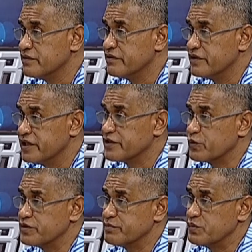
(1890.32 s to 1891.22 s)
the net
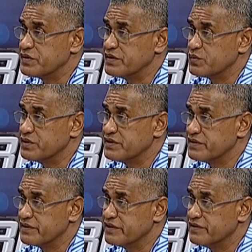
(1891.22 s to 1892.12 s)
contributions, which
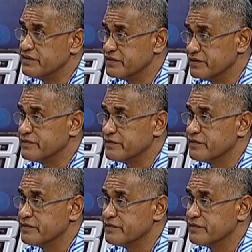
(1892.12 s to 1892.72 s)
is really the